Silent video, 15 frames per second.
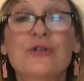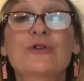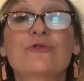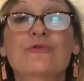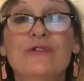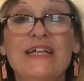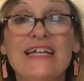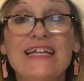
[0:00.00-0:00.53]

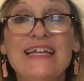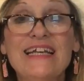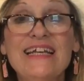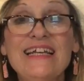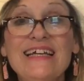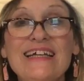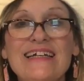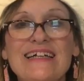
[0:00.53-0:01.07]

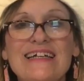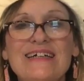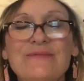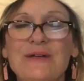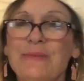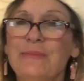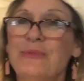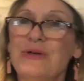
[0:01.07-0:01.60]
greedy,
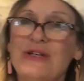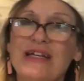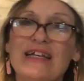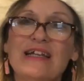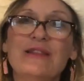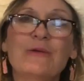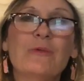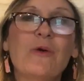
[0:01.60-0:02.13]
we put it
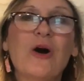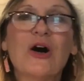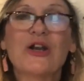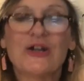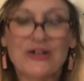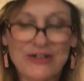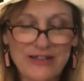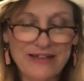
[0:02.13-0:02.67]
in the
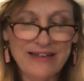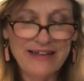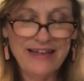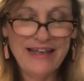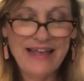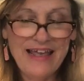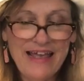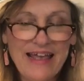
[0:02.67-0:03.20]
water
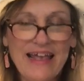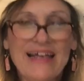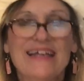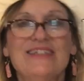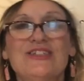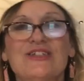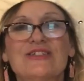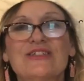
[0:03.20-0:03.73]

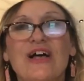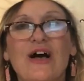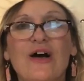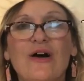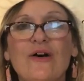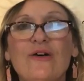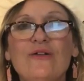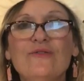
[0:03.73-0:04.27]
it
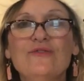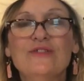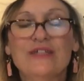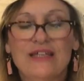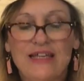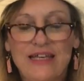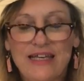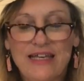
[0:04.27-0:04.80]
dissolved,
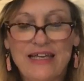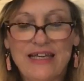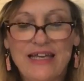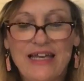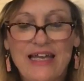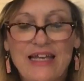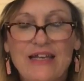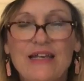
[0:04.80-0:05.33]

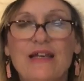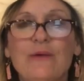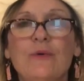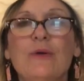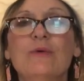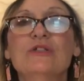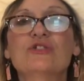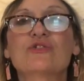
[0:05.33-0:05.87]
and
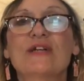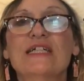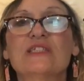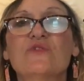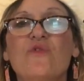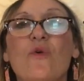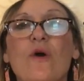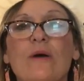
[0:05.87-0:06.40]
we were
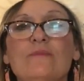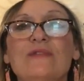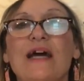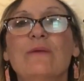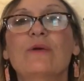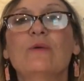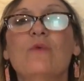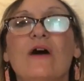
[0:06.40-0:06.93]
transformed
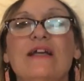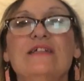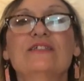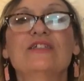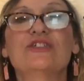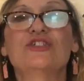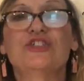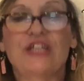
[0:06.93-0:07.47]
that we wanted
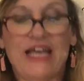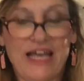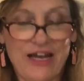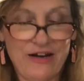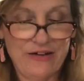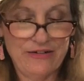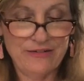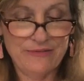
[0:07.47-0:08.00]
to
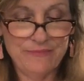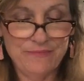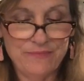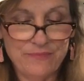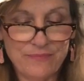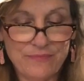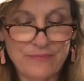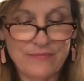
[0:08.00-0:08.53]
share.
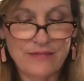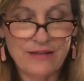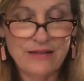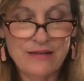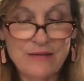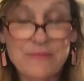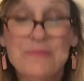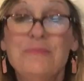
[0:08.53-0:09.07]

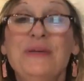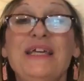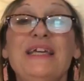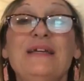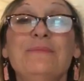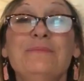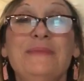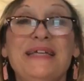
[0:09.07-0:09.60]

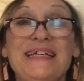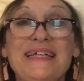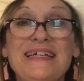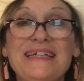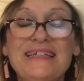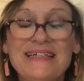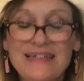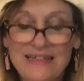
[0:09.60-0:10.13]
Being
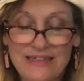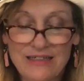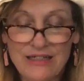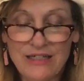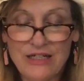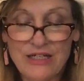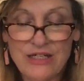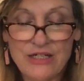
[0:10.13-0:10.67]
mean
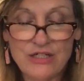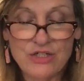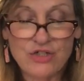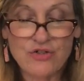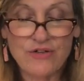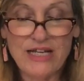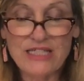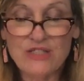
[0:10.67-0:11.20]

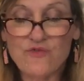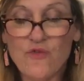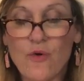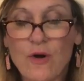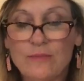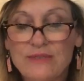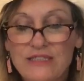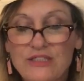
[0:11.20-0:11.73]

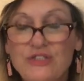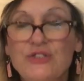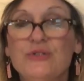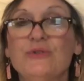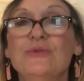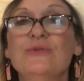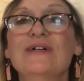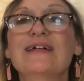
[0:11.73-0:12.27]
transformed
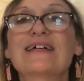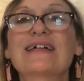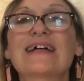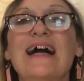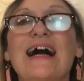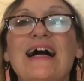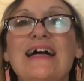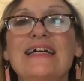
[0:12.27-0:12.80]
into
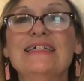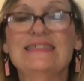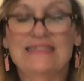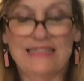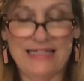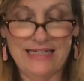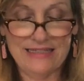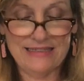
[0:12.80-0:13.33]

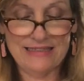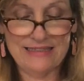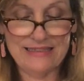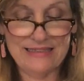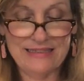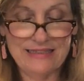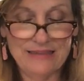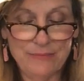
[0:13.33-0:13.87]
kindness,
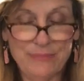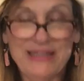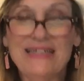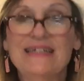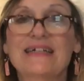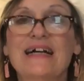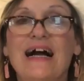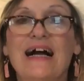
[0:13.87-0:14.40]

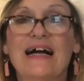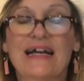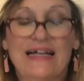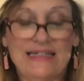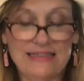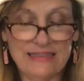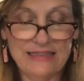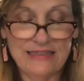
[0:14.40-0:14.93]
being
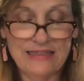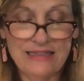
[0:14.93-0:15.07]
kind.